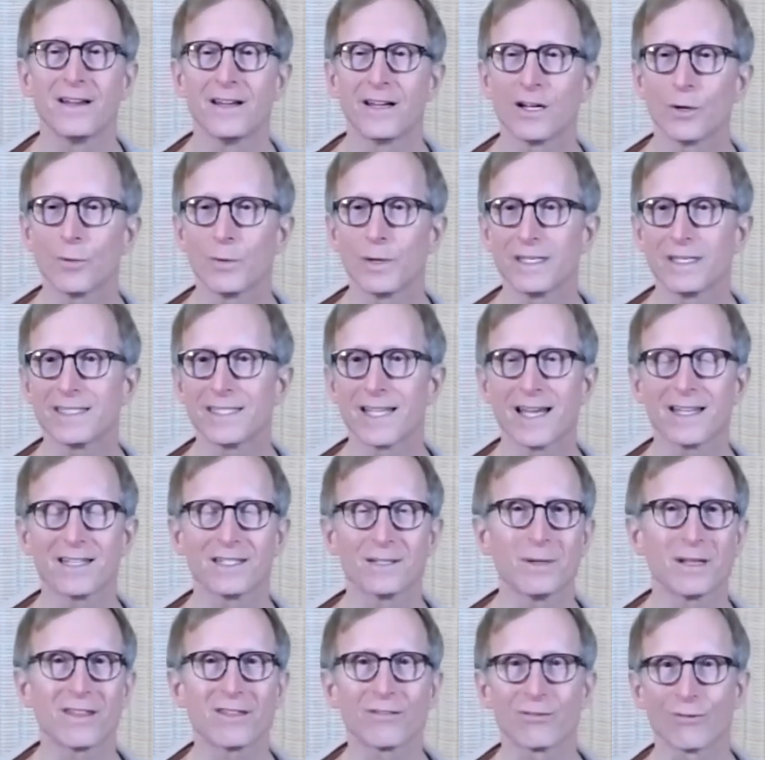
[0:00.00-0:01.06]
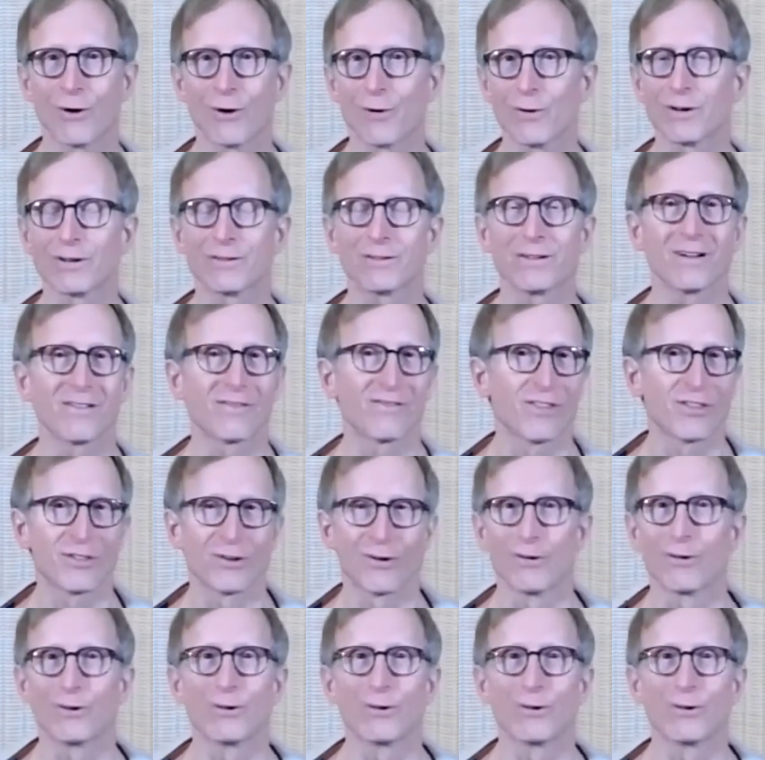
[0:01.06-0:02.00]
we tend to be thrown thrown